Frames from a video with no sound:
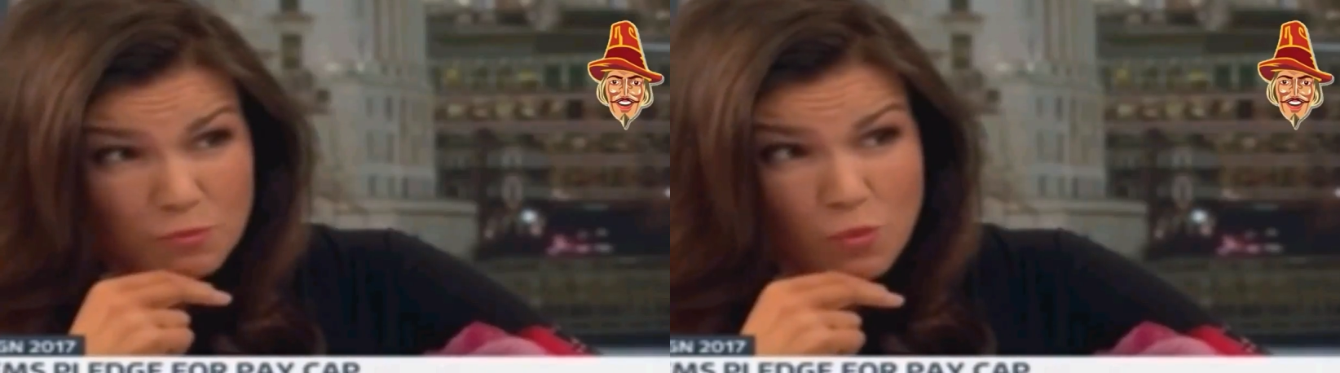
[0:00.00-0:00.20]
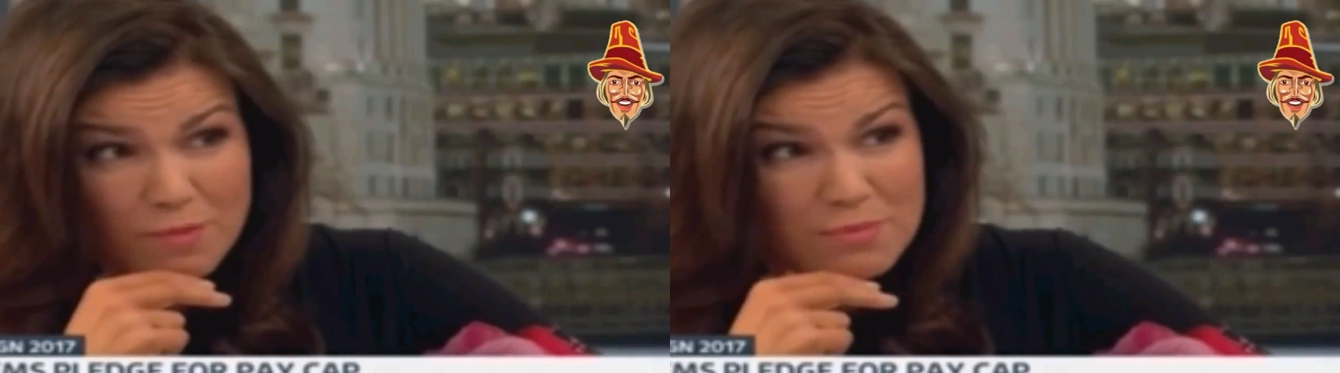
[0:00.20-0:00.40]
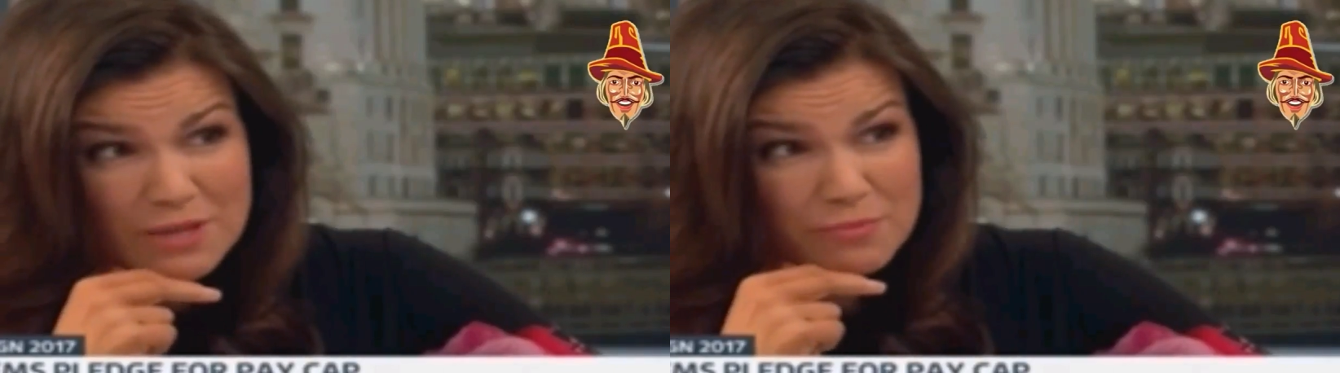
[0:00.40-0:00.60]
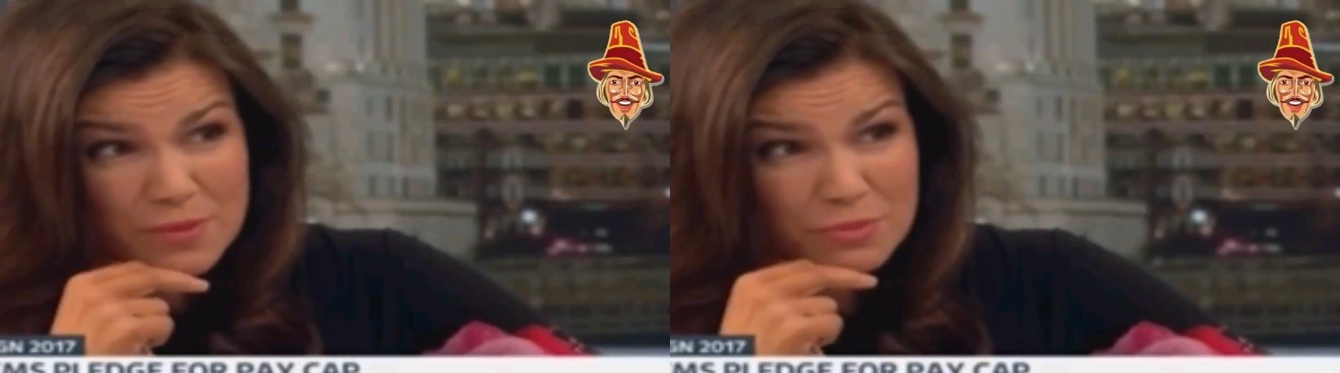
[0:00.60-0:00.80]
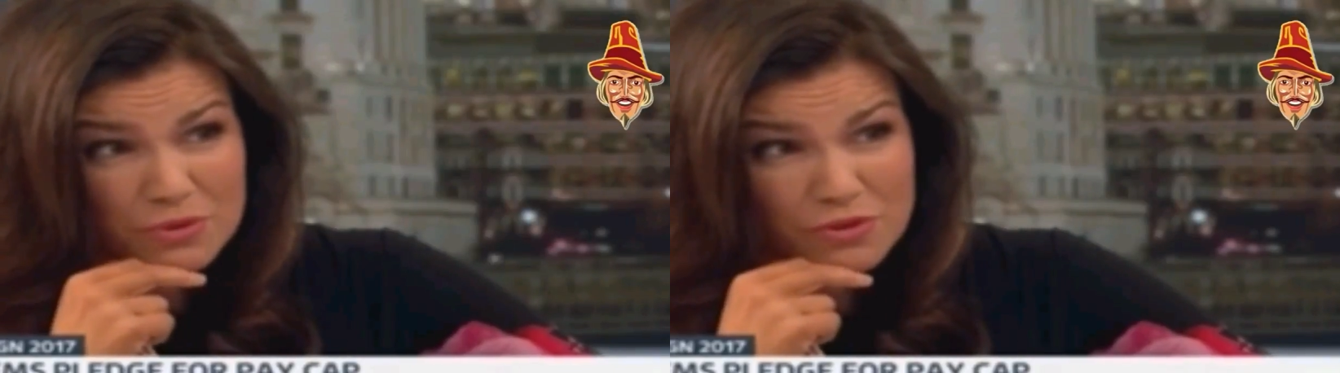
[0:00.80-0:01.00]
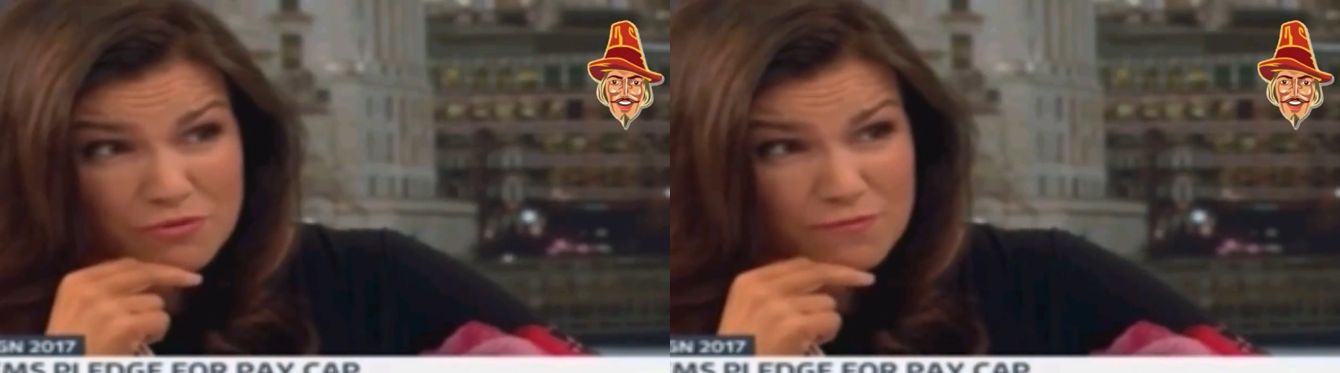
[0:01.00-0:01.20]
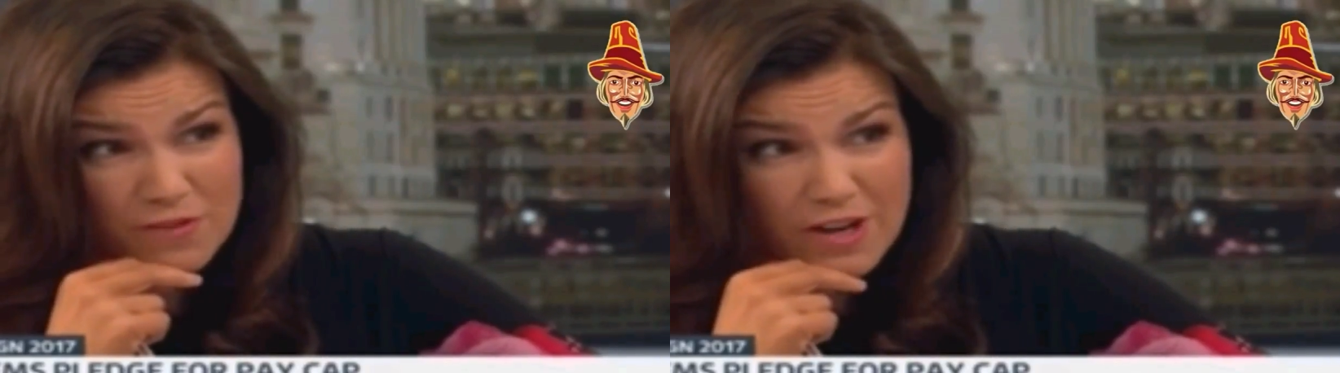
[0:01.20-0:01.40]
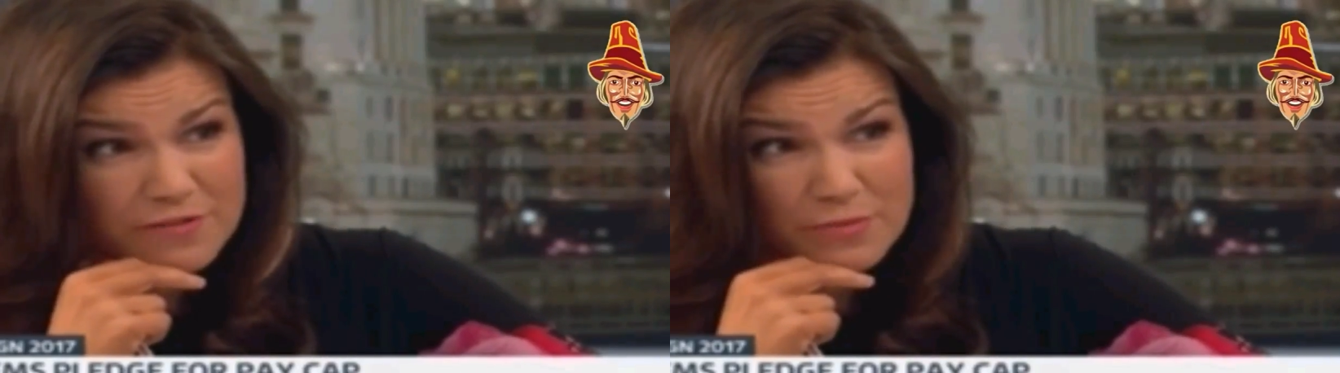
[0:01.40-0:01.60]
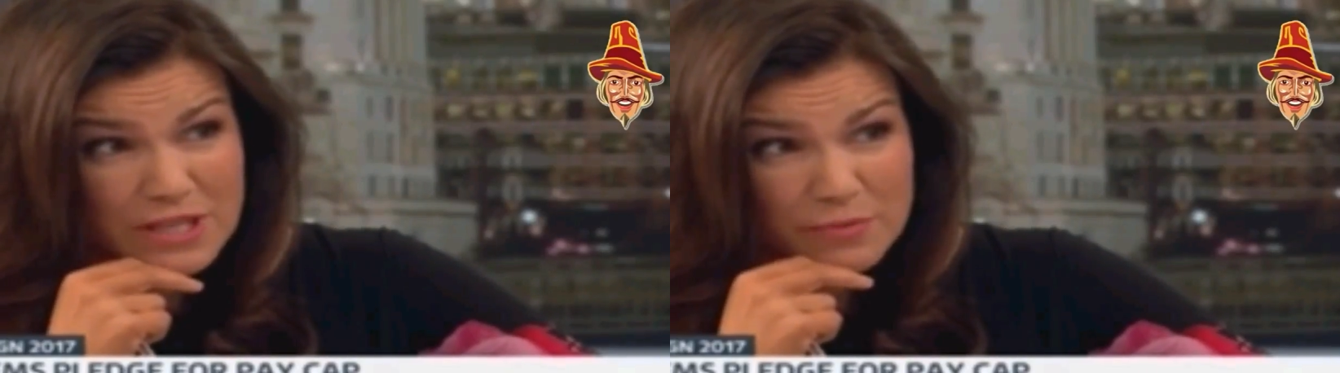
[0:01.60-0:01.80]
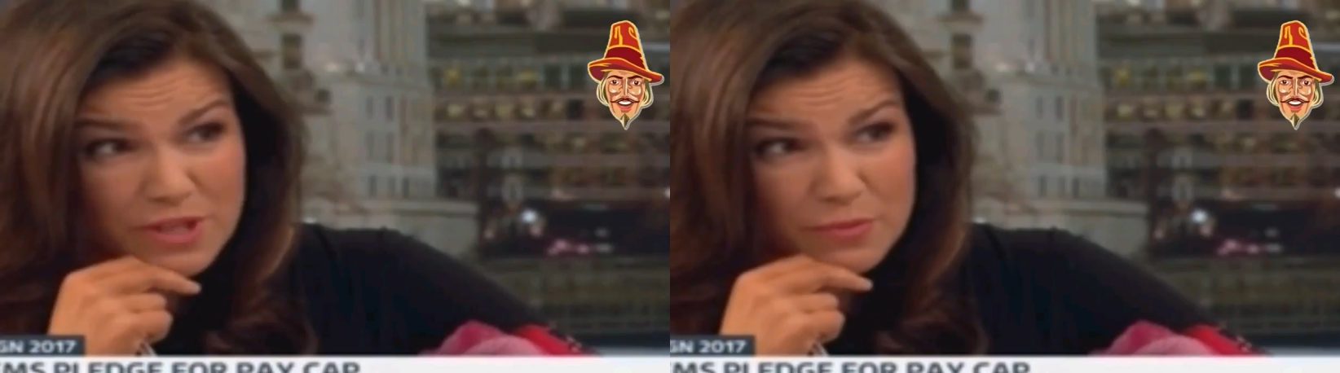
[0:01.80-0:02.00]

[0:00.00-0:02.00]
Speaker 1: one million people, five million